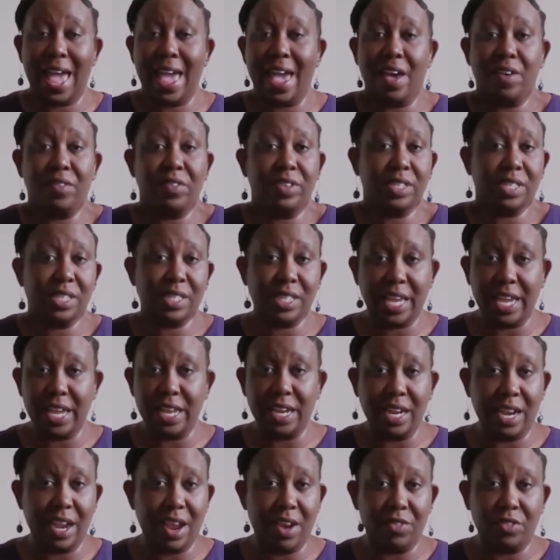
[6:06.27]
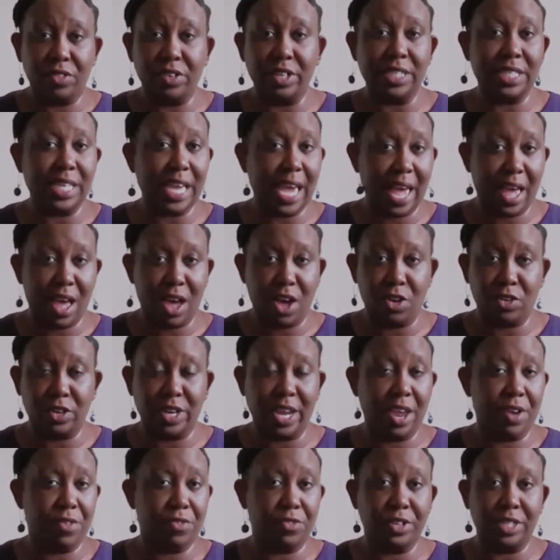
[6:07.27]
I haven't stayed in every
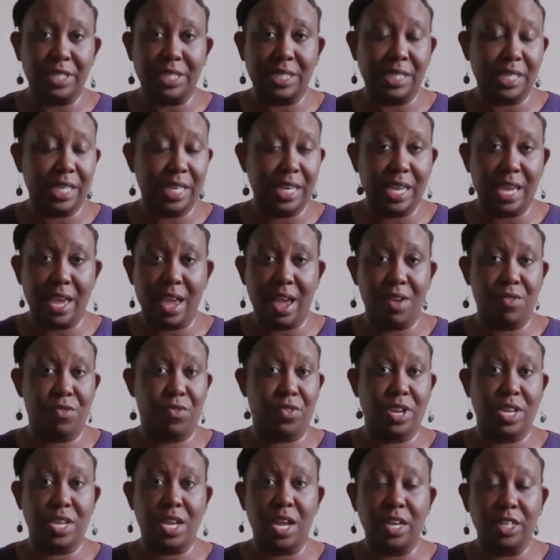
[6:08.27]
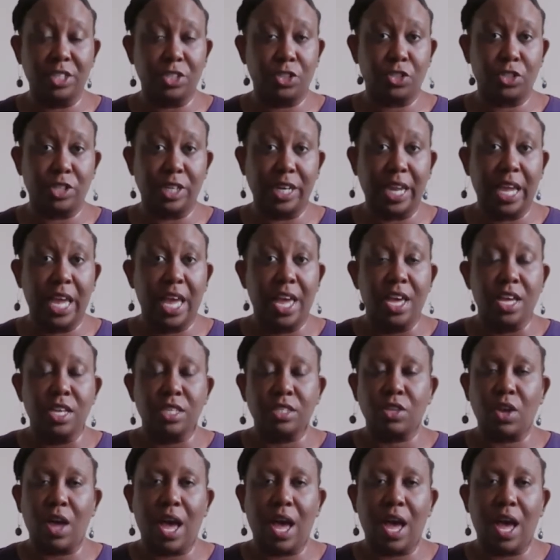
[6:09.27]
town, every city, every country,